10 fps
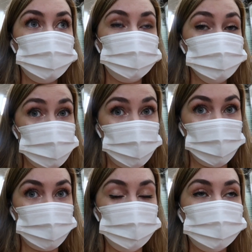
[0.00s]
which I
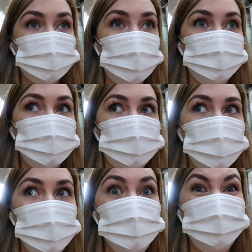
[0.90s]
got a couple, and then
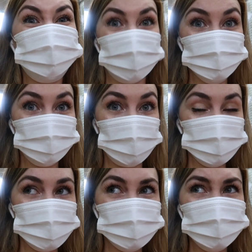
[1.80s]
now I'm in the fresh flower
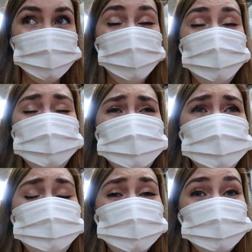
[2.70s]
section. It
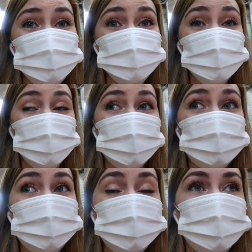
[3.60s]
smells
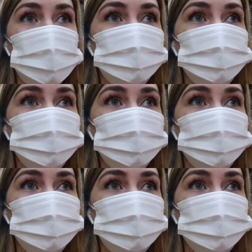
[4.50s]
so good.